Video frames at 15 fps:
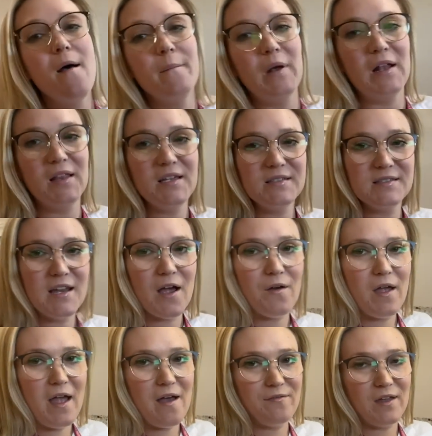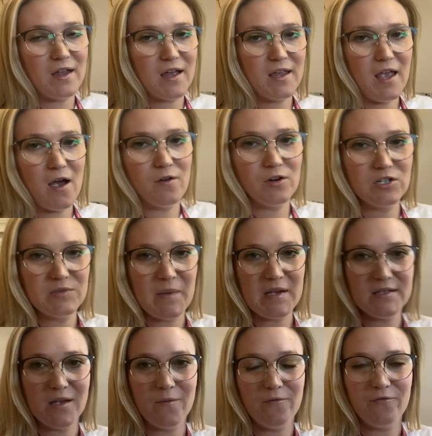But at least now I have like a counter
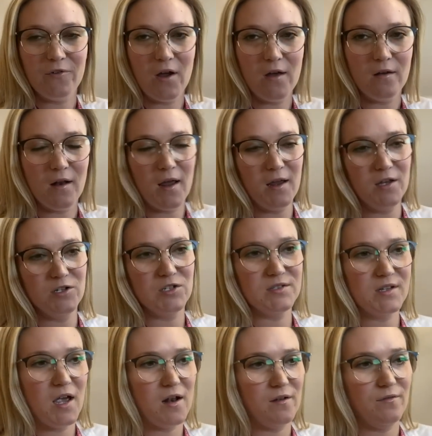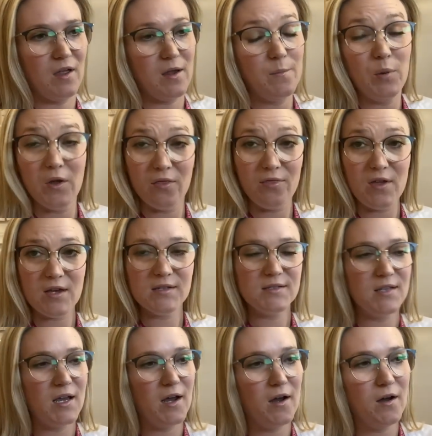space up front and I can just kind of like put things
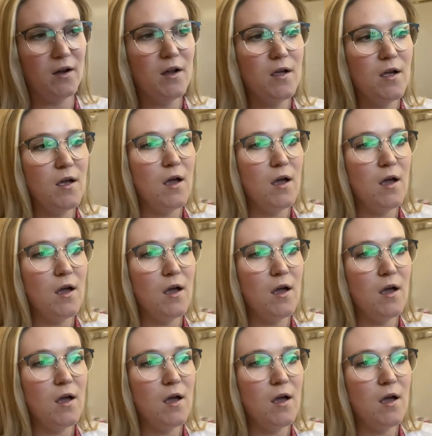there.